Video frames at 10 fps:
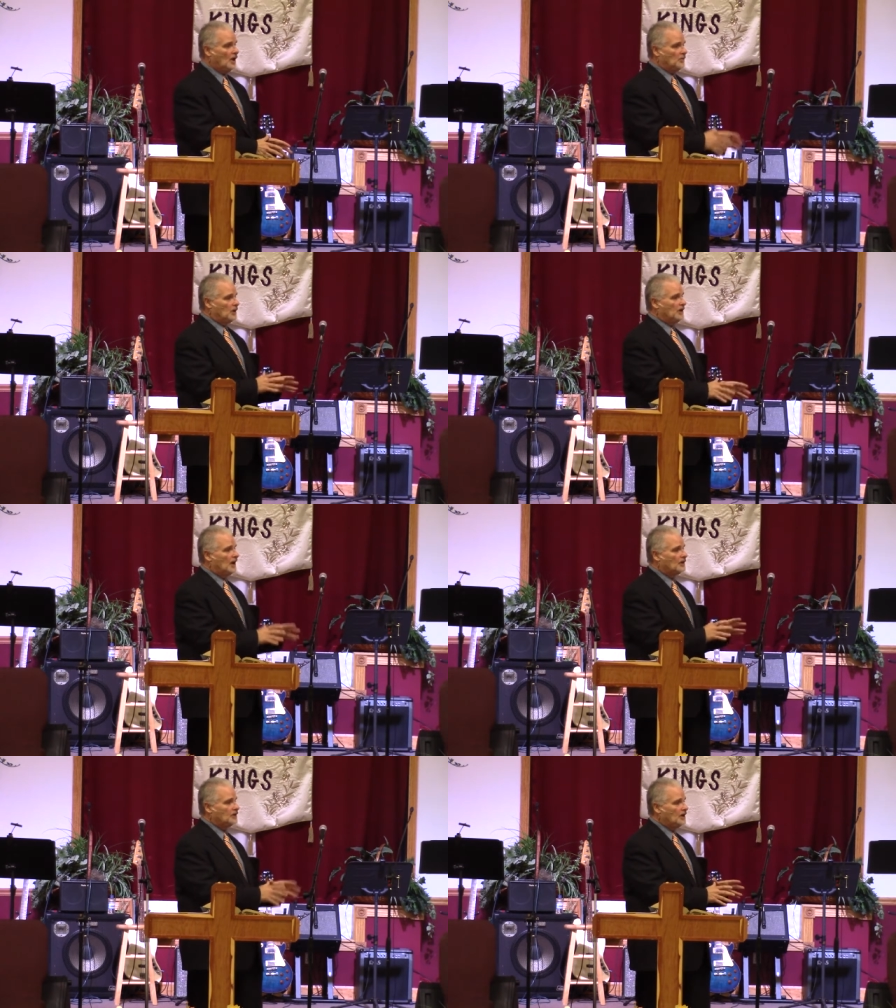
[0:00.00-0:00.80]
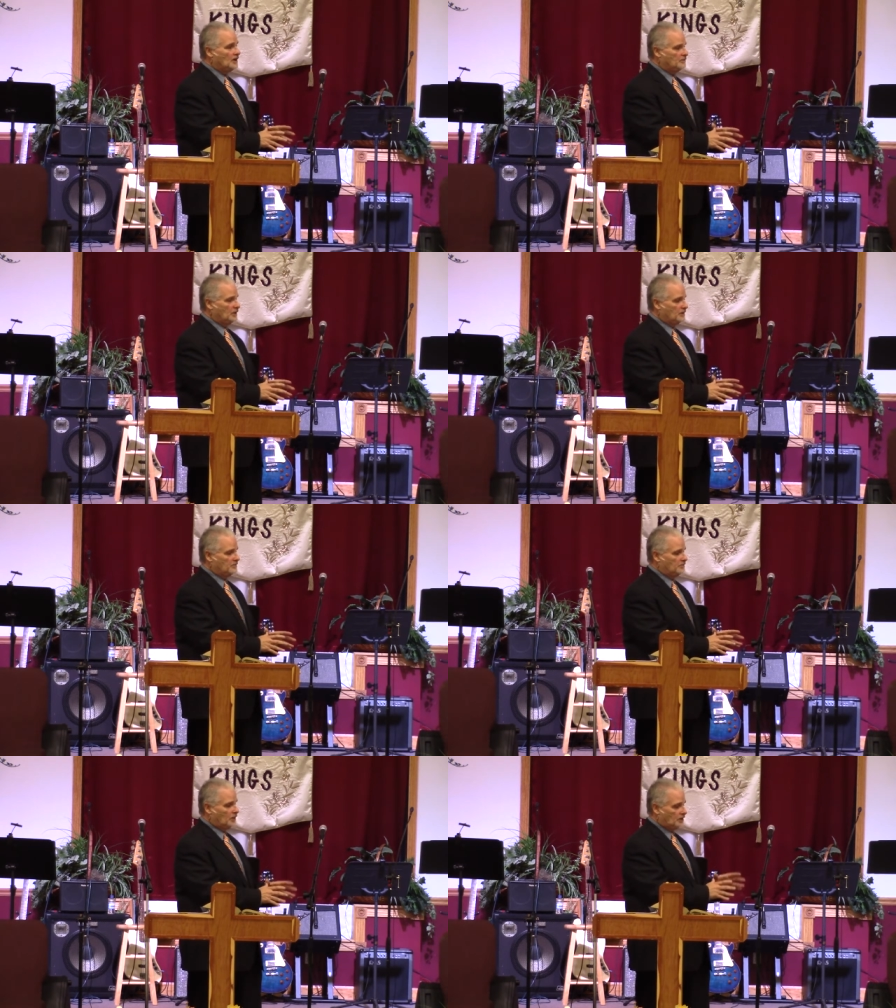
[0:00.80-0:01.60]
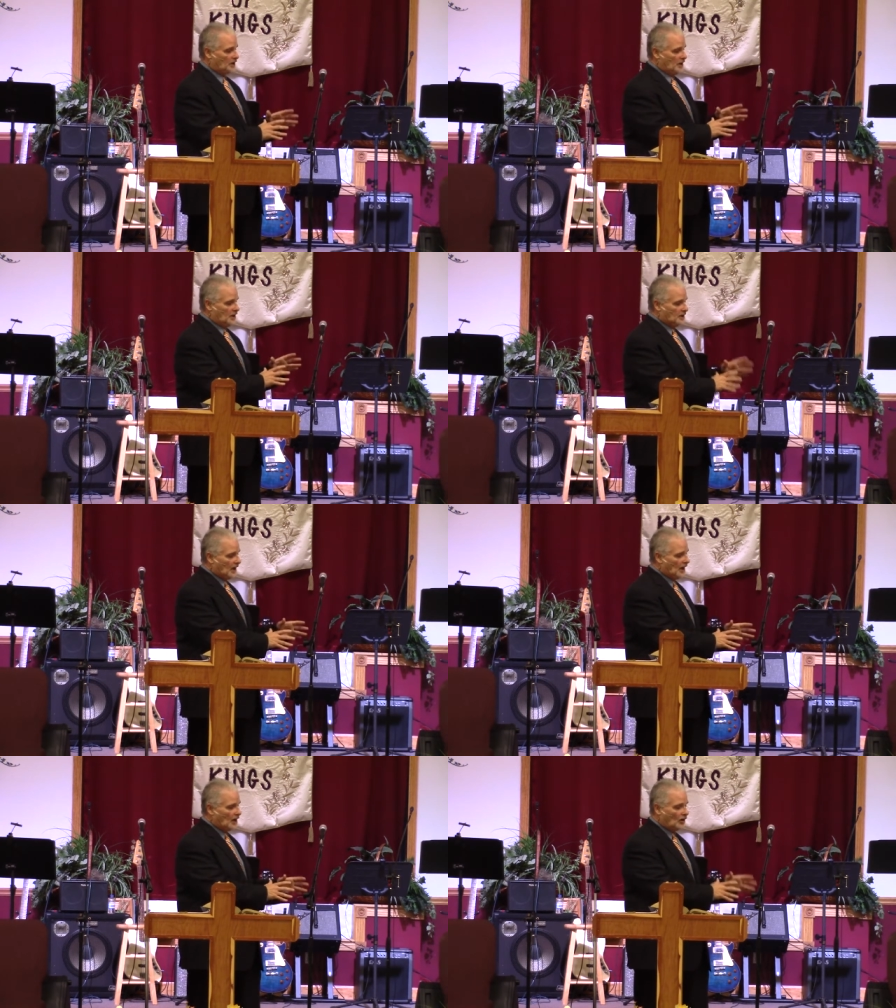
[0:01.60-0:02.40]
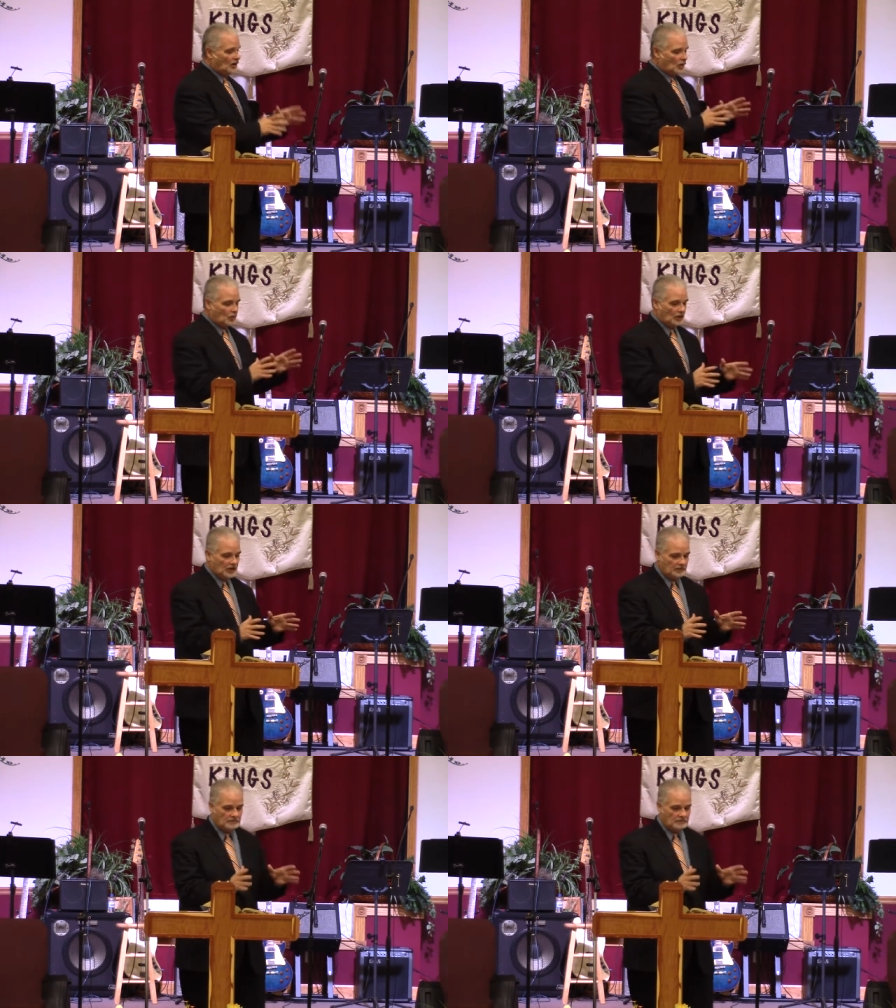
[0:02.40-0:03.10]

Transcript: but now yet but but now we